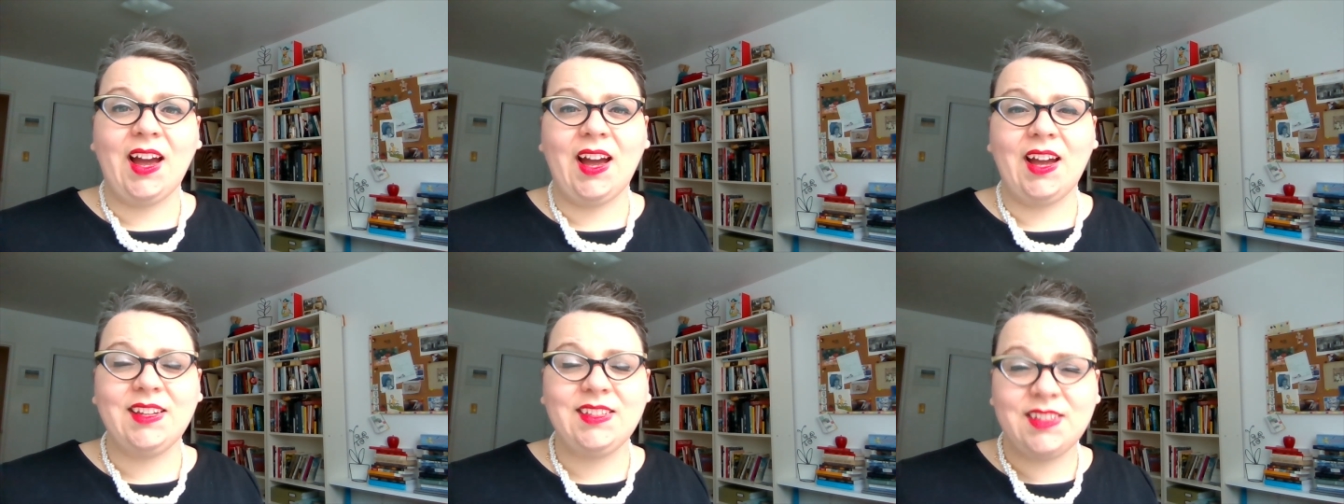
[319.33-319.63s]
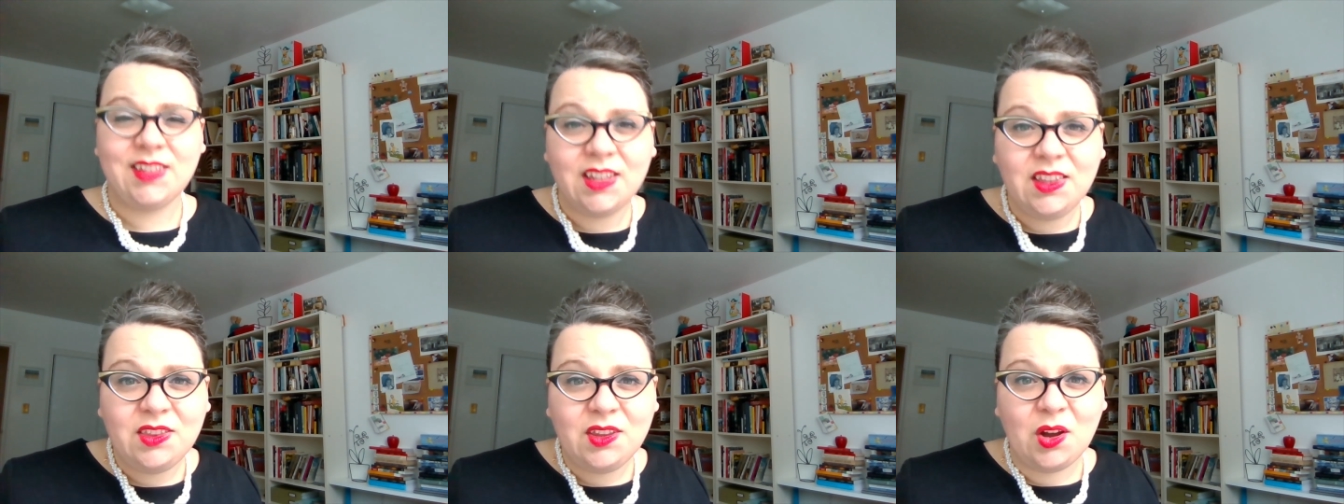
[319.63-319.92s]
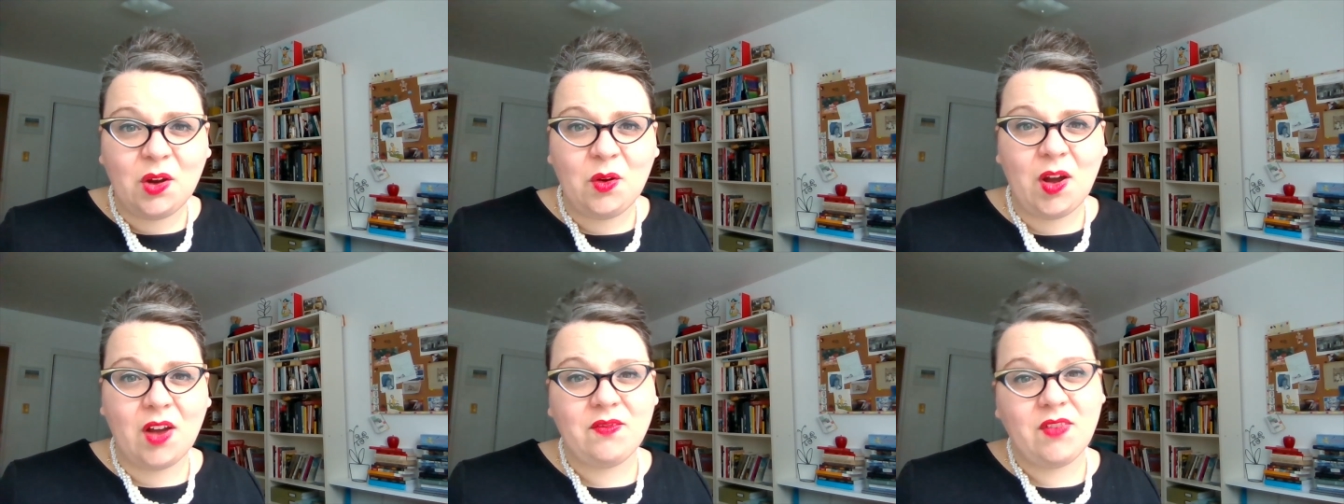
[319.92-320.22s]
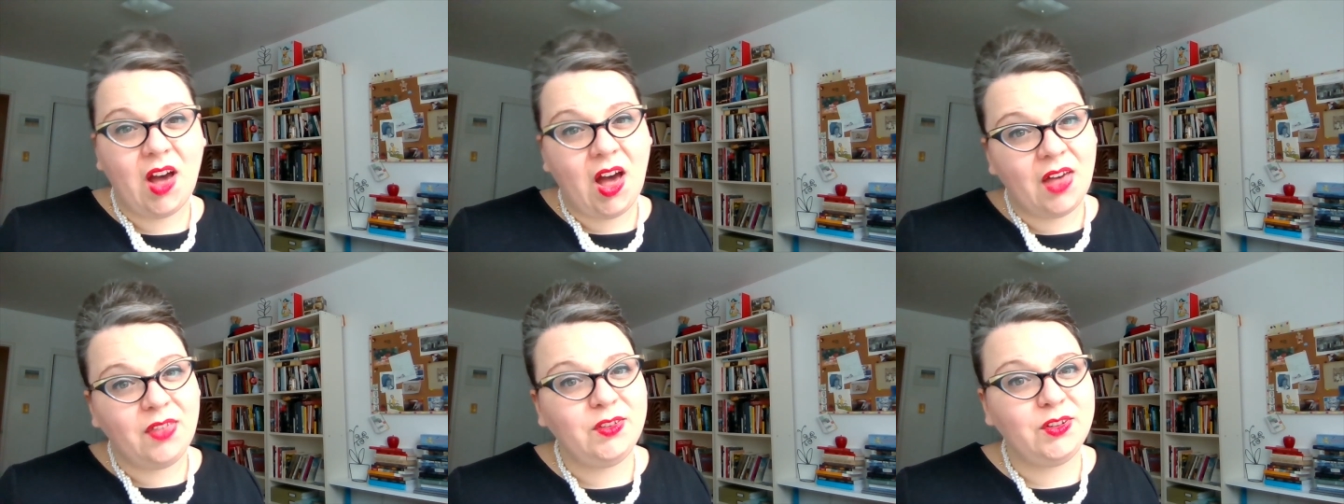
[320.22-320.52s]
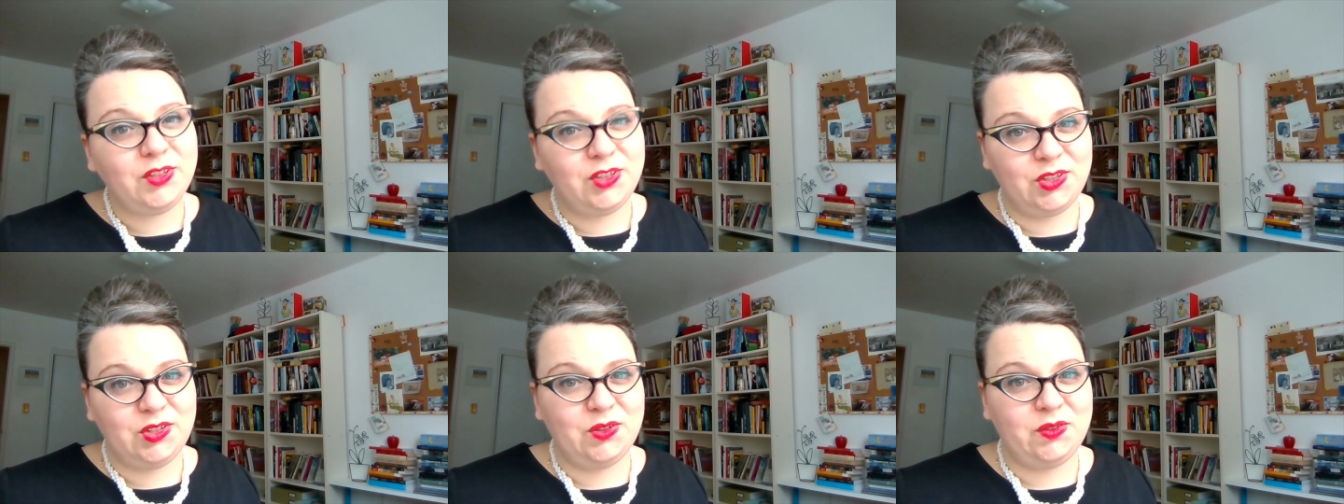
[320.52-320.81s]
I did, though, have
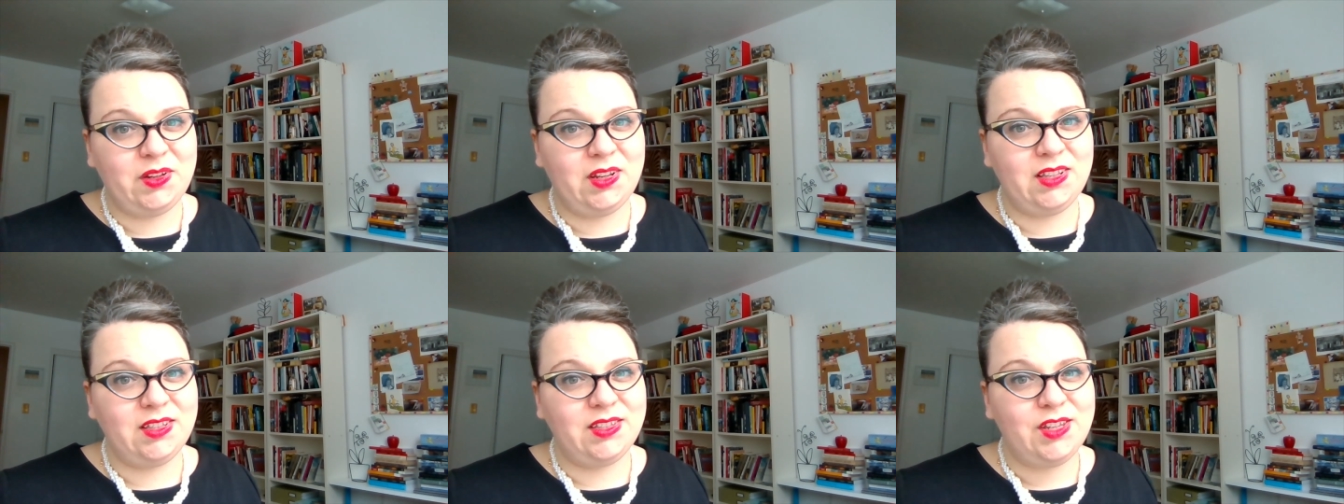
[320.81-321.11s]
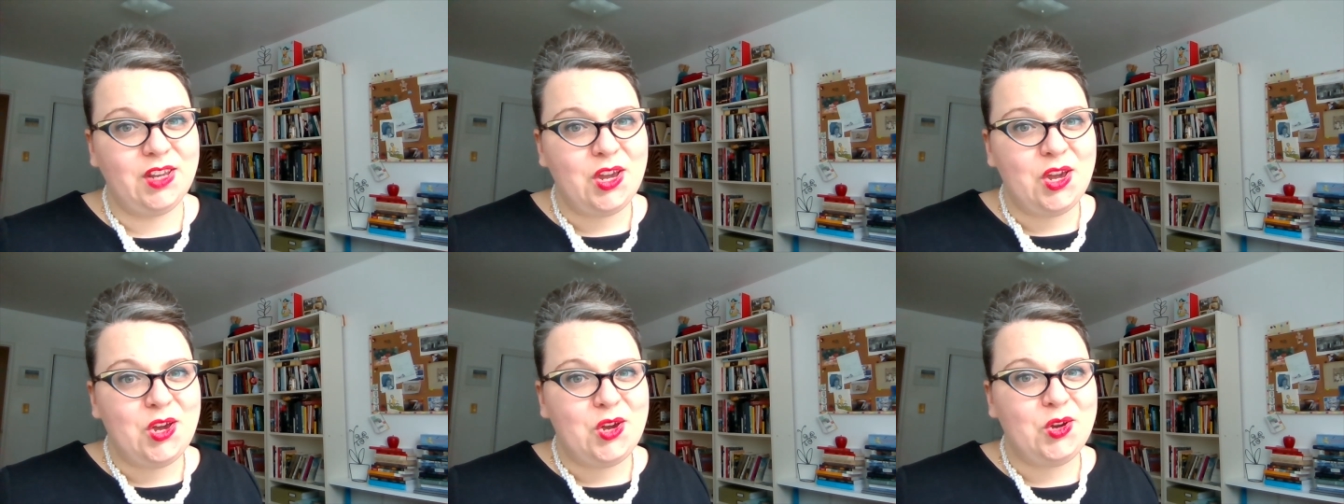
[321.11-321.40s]
other students